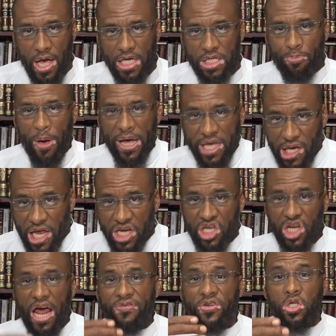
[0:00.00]

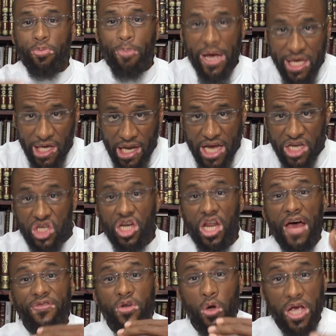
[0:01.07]
Speculation after speculation
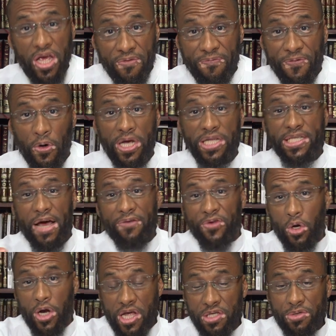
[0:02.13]
after inference
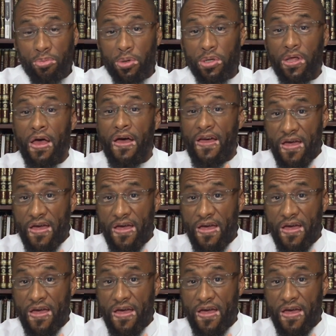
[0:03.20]
after infer-